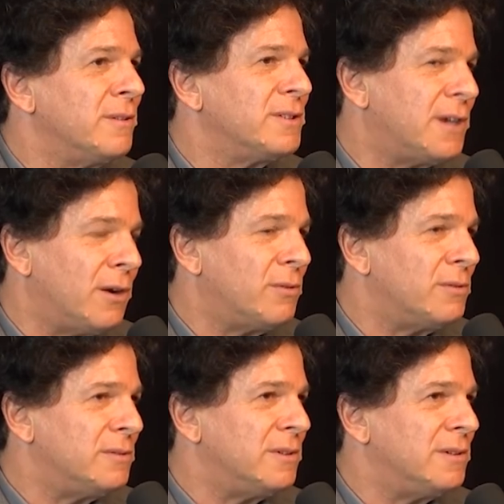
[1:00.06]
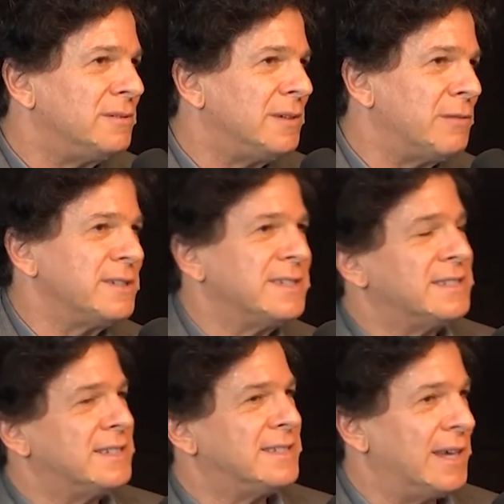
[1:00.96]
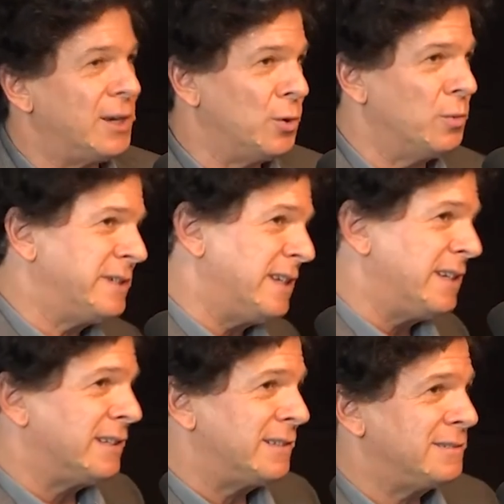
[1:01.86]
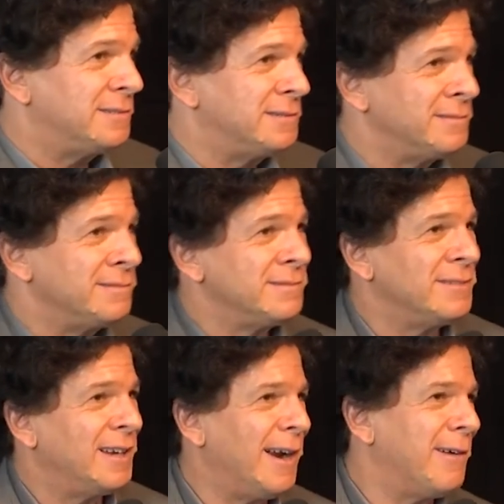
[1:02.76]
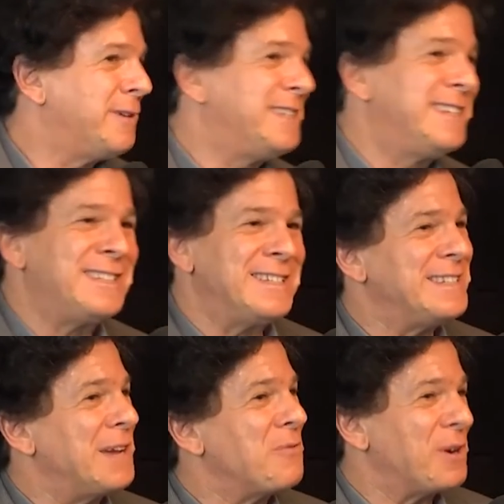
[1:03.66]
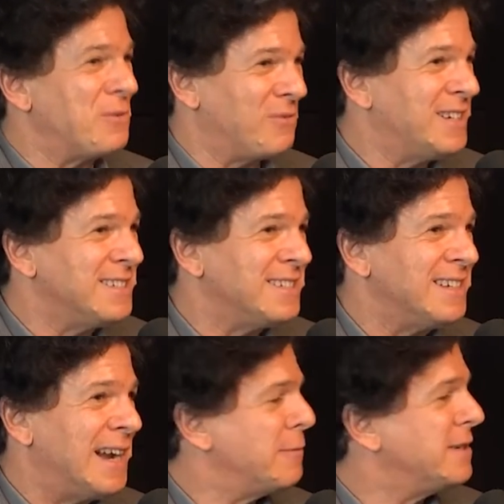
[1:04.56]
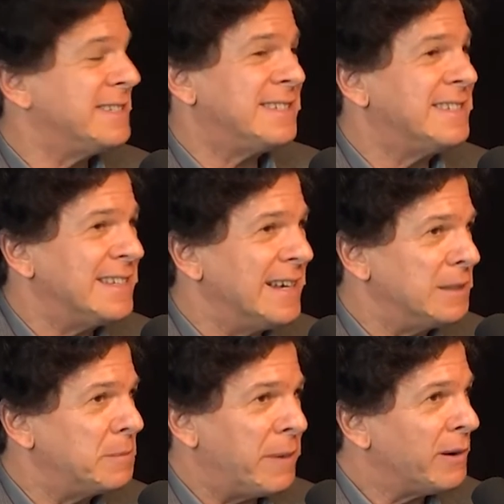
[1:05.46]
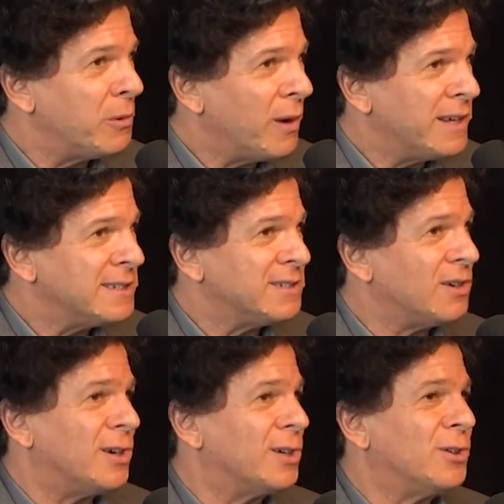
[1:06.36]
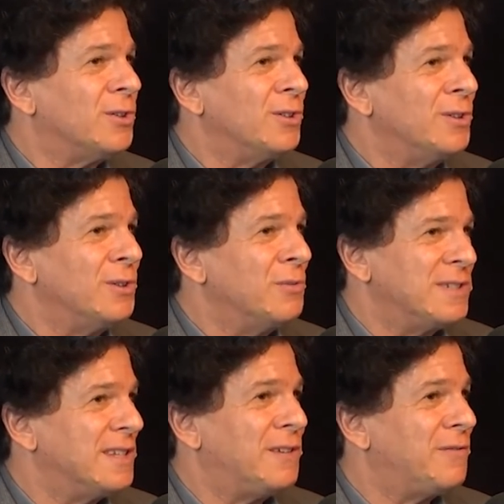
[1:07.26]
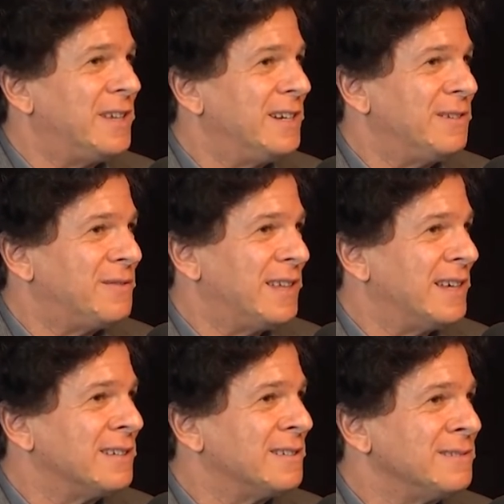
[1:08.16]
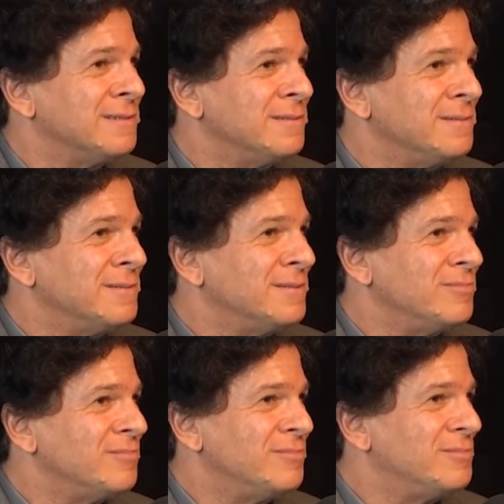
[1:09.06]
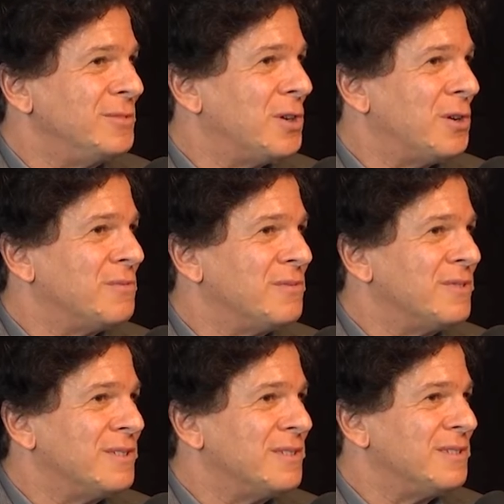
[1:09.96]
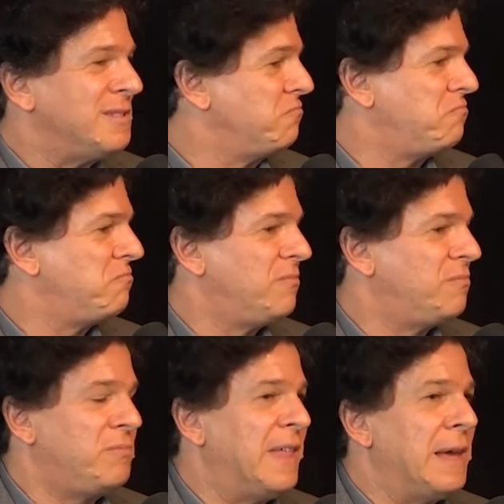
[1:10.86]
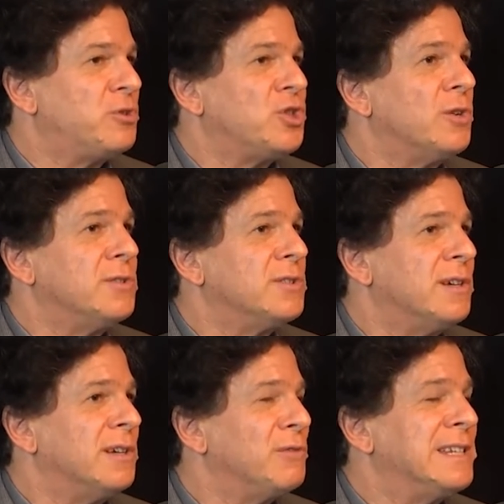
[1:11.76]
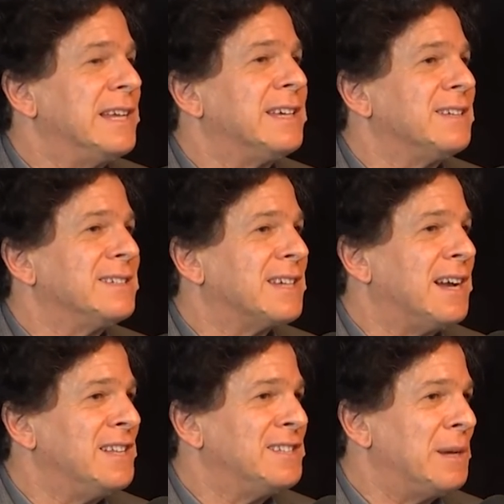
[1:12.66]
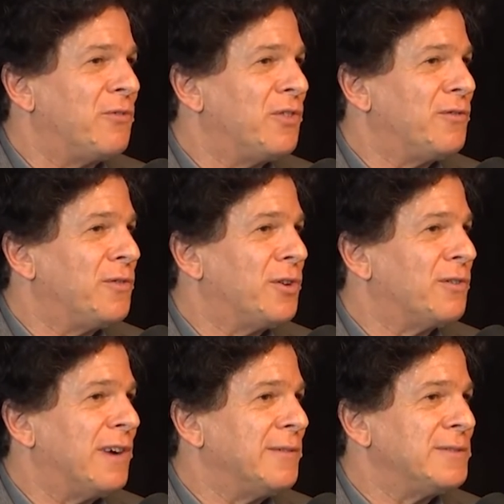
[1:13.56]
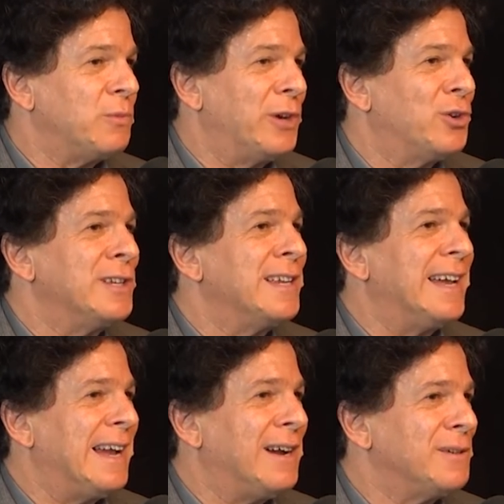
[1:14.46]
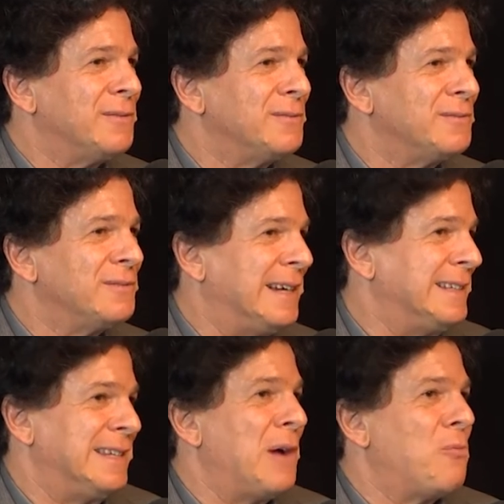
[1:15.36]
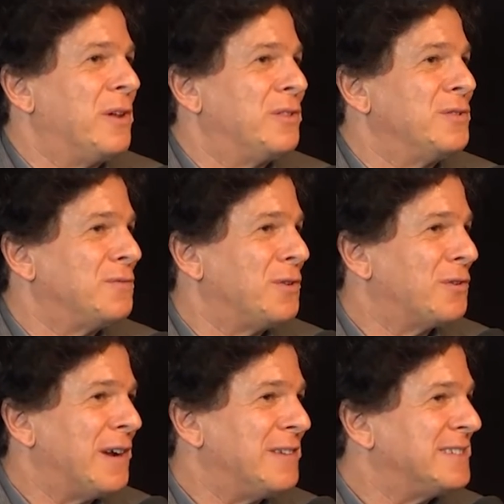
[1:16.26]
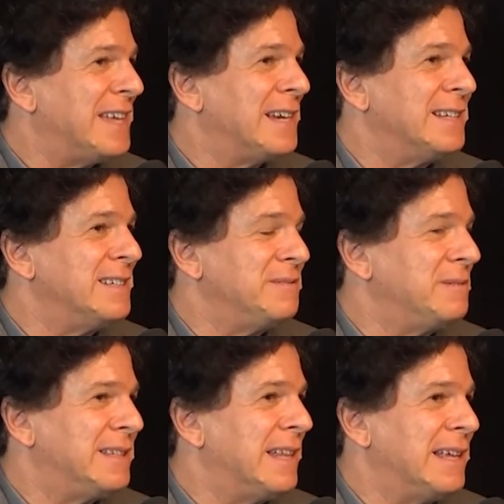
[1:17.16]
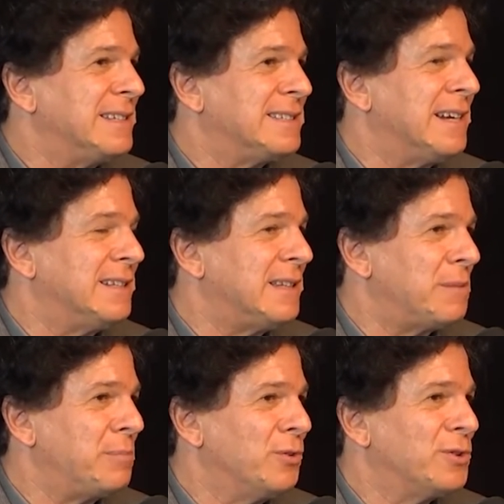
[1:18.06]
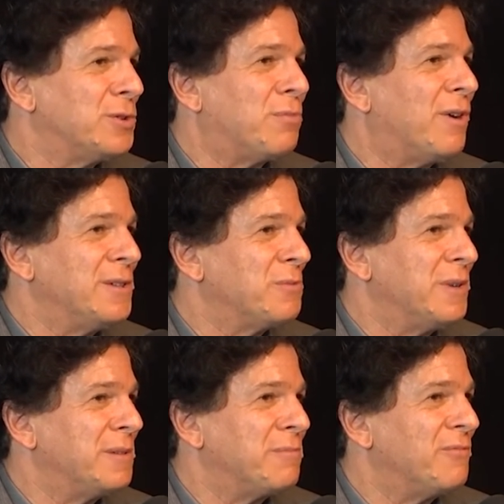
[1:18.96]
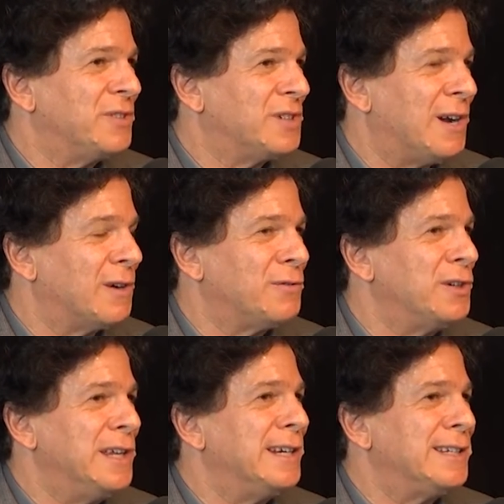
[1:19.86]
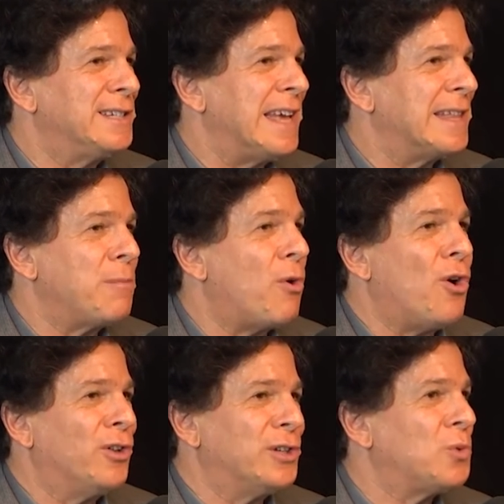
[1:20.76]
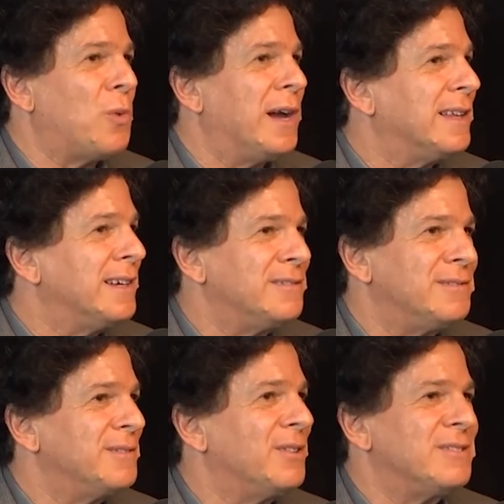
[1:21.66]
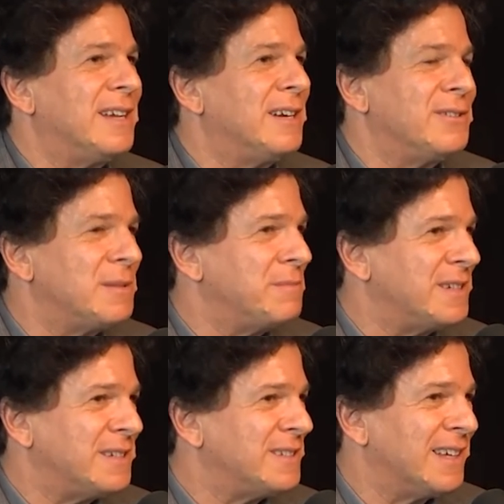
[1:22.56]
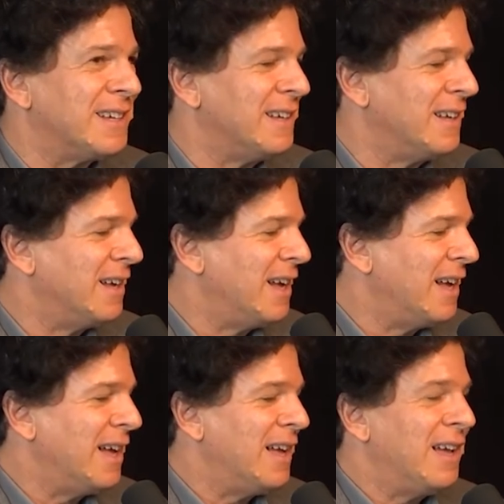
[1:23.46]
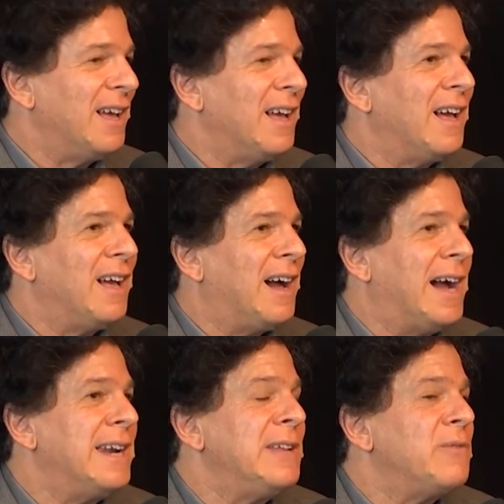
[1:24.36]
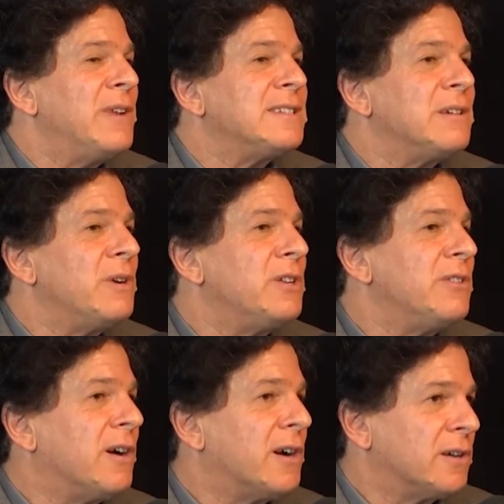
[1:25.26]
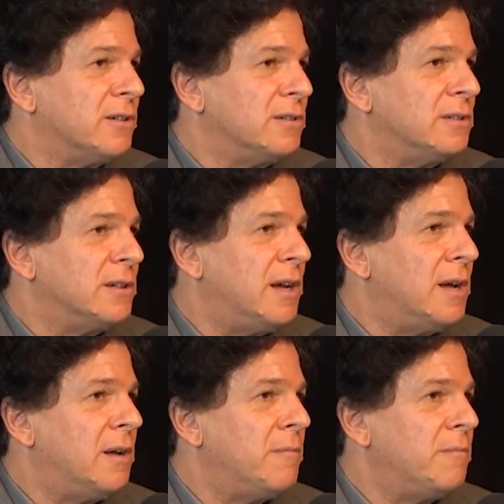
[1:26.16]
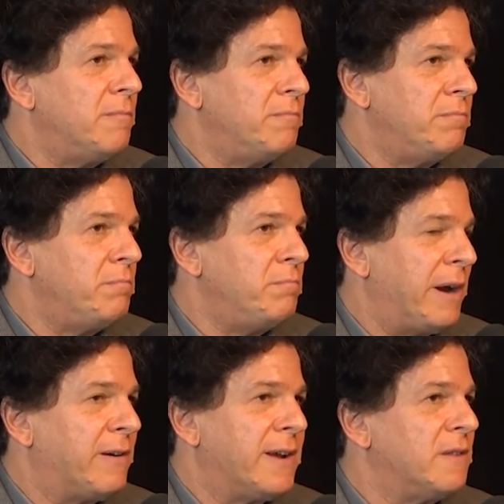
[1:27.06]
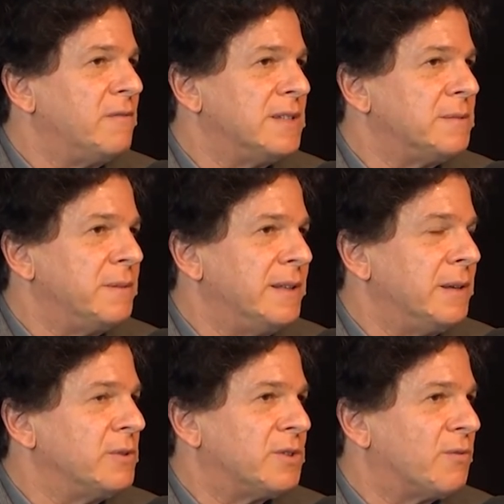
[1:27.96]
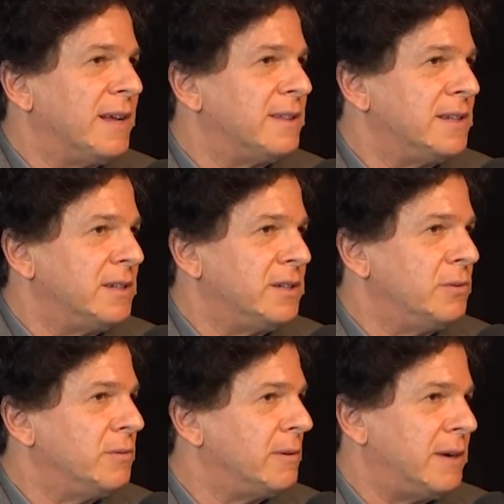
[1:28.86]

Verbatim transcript: So I resisted saying who was in it. I resisted saying what it was. I resisted saying that Bari Weiss's article was the definitive thing. You know, they chose a ridiculous concept for the photographs that we couldn't get out of. I did not want those photographs taken. They decided that the Pulitzer Prize winning photographer needed to take them all at twilight, you know, I don't know, some such thing. I didn't even necessarily want to do the article. Um, Bari convinced me that it was the right thing to do.